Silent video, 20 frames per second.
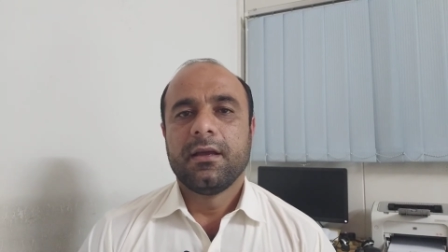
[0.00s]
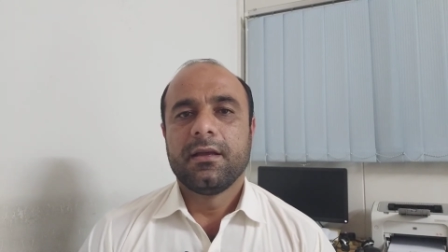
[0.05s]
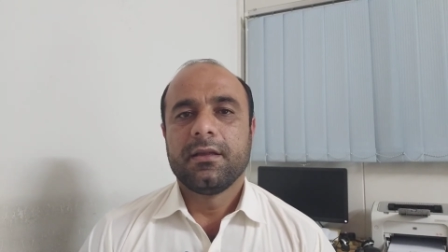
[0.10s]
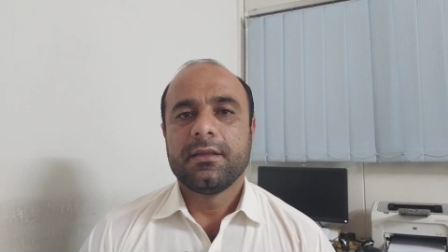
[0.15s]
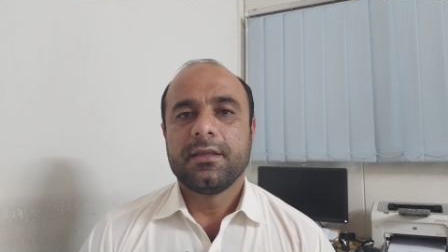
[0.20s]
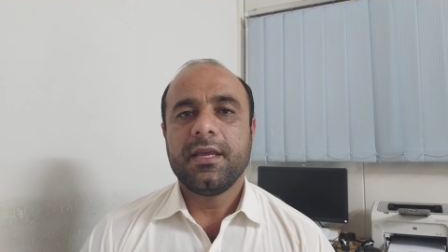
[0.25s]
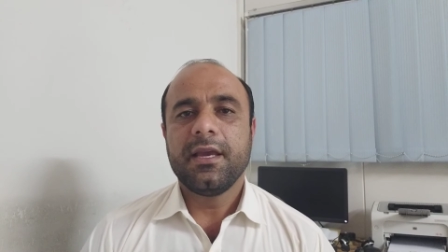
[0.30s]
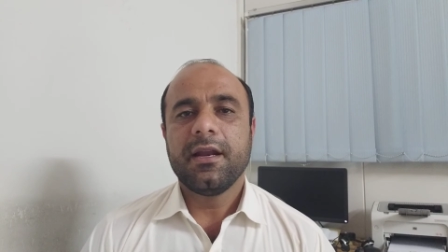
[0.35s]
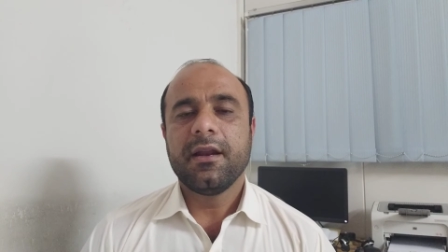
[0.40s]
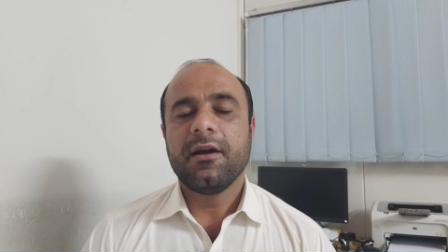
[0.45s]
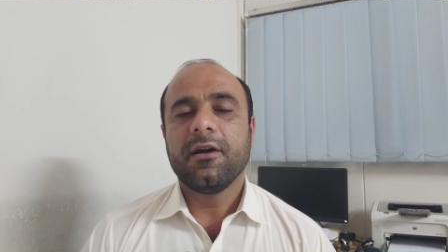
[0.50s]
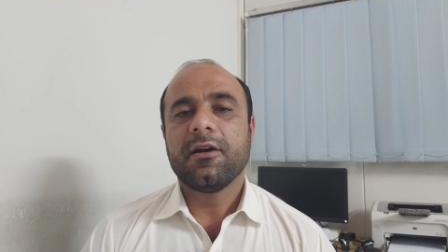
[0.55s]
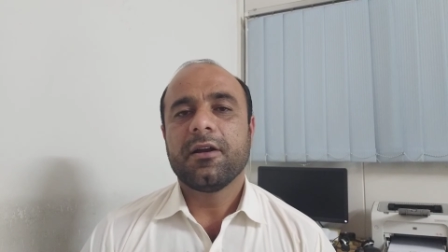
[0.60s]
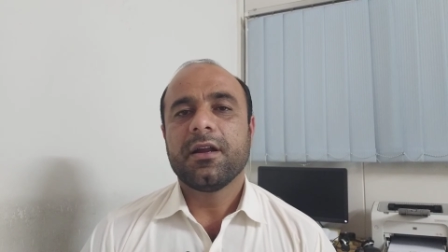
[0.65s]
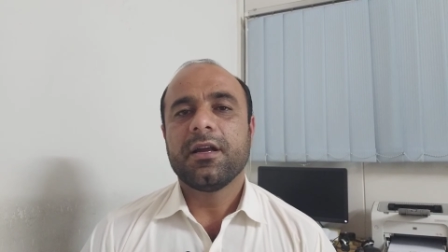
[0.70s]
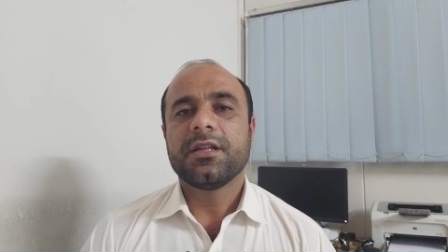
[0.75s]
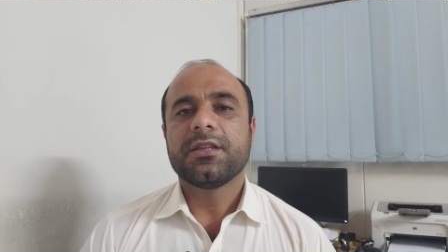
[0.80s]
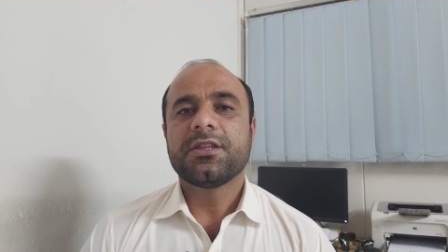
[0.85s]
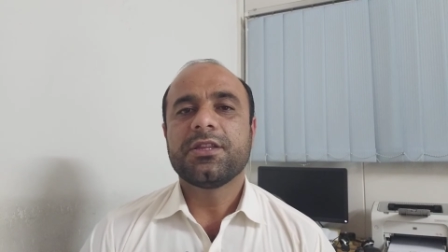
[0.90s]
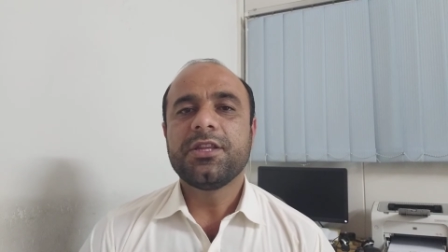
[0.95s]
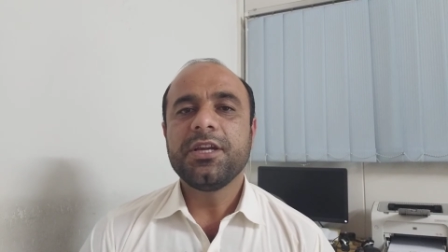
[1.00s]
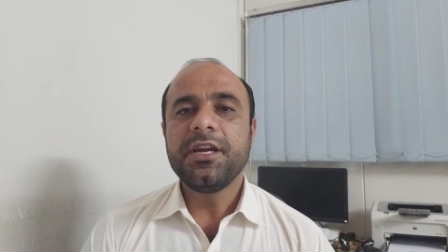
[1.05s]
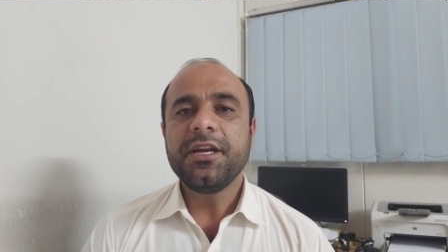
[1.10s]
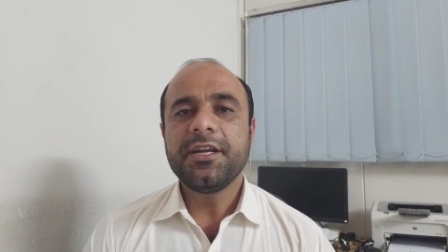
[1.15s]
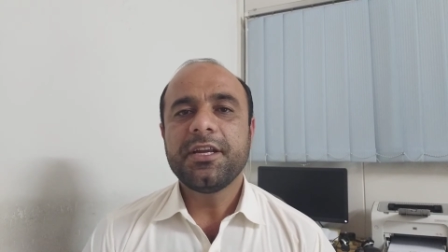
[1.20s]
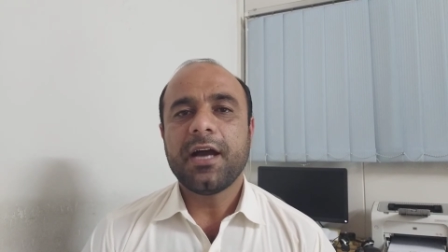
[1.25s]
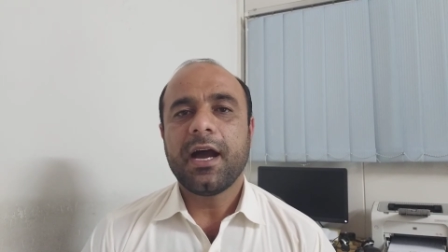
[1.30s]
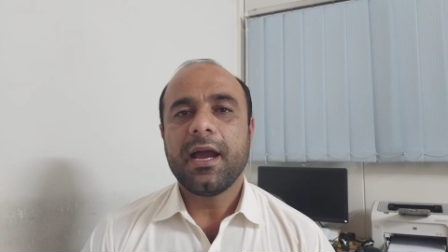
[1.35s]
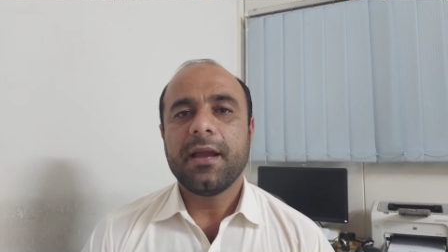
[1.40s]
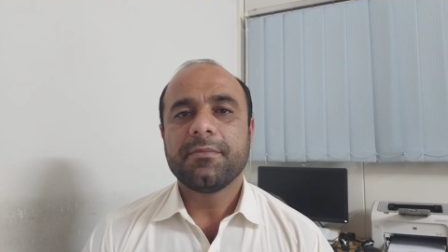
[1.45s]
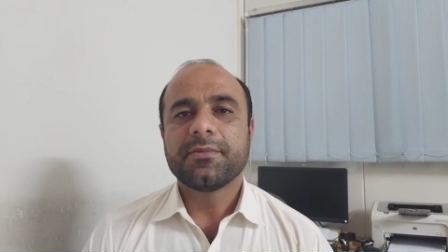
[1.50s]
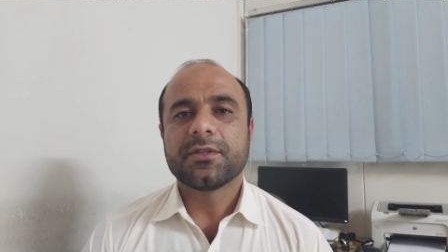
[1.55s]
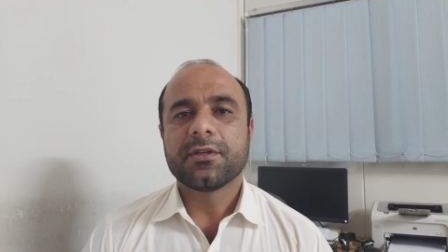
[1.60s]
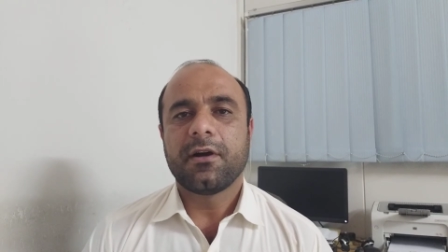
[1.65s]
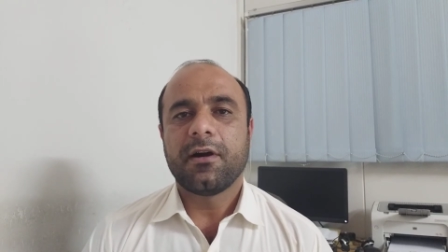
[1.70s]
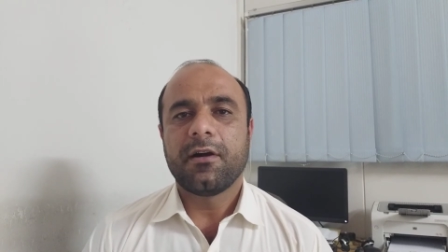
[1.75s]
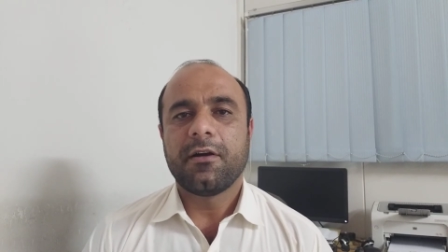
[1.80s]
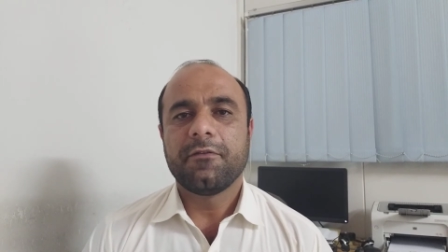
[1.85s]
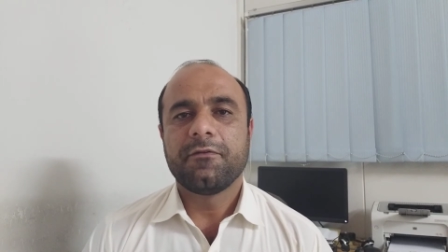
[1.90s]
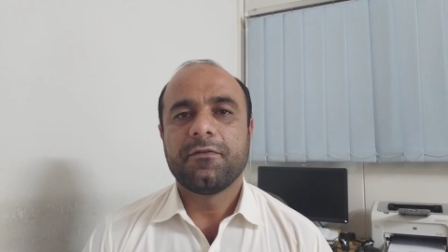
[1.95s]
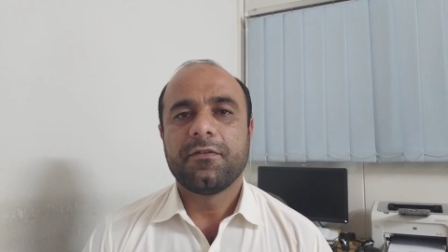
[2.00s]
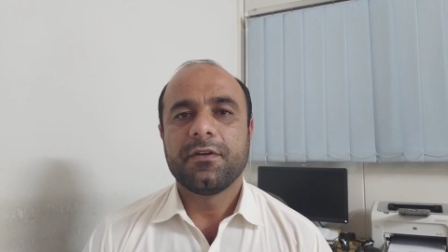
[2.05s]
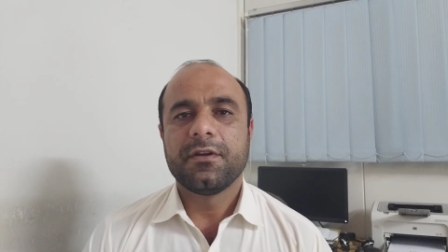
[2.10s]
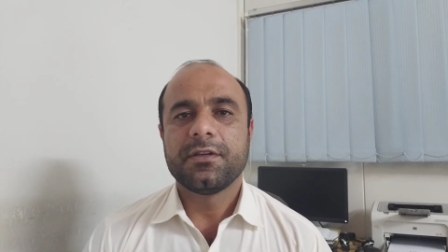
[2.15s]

There are three types of